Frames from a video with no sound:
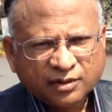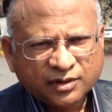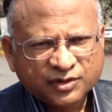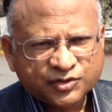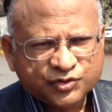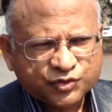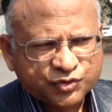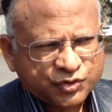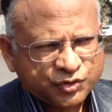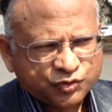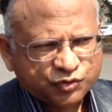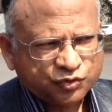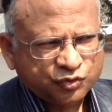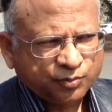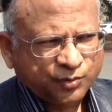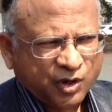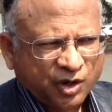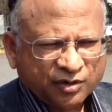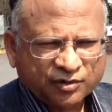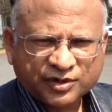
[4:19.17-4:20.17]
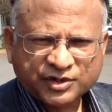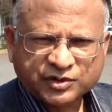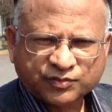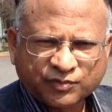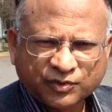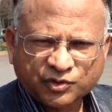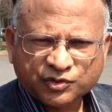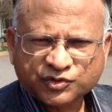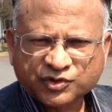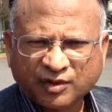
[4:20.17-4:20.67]
in situ modulus
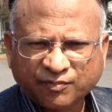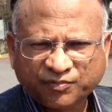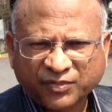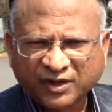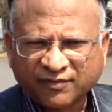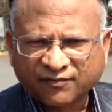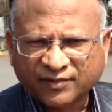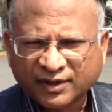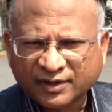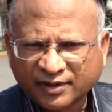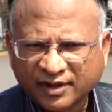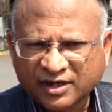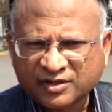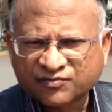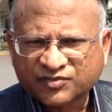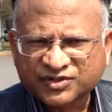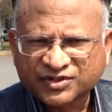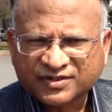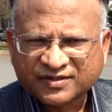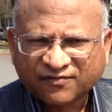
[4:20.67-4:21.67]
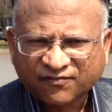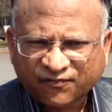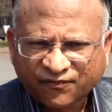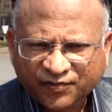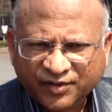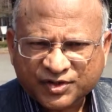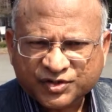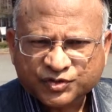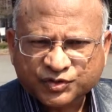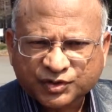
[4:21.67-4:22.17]
values of pavement layers, which is the
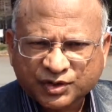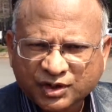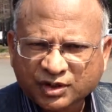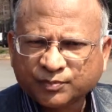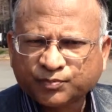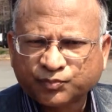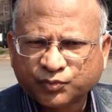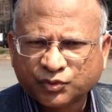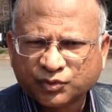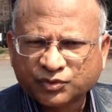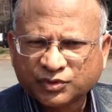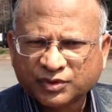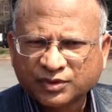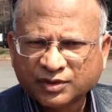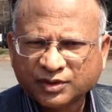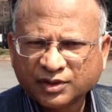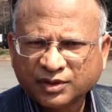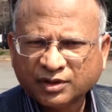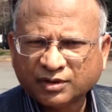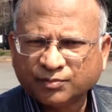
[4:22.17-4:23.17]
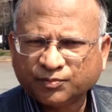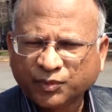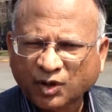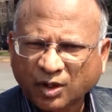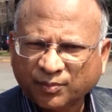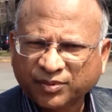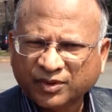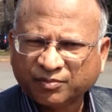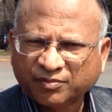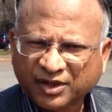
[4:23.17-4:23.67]
first input in
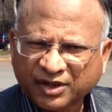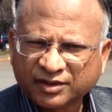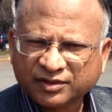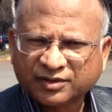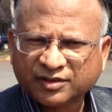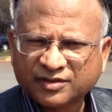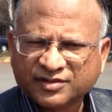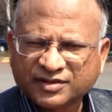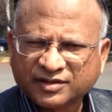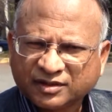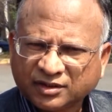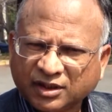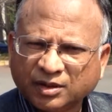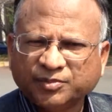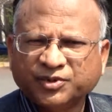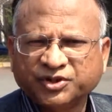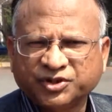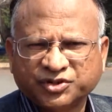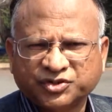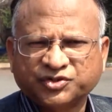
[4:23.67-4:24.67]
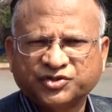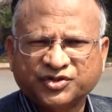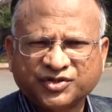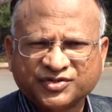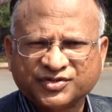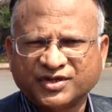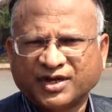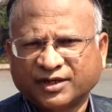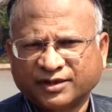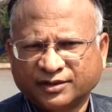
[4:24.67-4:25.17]
proper maintenance and rehabilitation
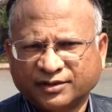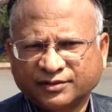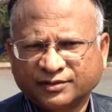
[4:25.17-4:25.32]
design.